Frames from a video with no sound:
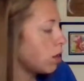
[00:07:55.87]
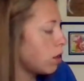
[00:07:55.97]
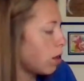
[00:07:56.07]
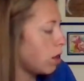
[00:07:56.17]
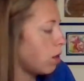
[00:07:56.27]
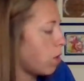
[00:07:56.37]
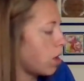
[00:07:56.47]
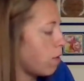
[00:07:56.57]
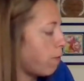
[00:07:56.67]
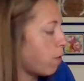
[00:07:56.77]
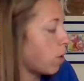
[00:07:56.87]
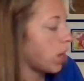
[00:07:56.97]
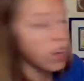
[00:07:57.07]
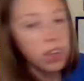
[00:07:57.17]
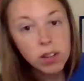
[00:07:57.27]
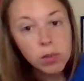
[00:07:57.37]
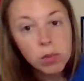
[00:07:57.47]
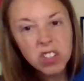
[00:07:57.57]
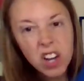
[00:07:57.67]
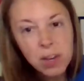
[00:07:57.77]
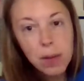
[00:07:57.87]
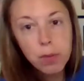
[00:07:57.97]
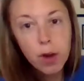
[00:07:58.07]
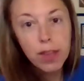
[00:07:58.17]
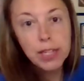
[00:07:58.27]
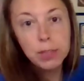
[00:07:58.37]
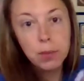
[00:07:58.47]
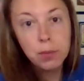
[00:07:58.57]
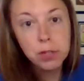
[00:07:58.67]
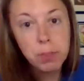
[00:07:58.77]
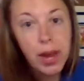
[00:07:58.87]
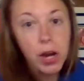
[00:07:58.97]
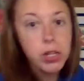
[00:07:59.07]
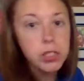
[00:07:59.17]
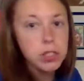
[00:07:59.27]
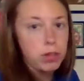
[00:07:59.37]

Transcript: 31 to 40, we're talking about probably these people's parents.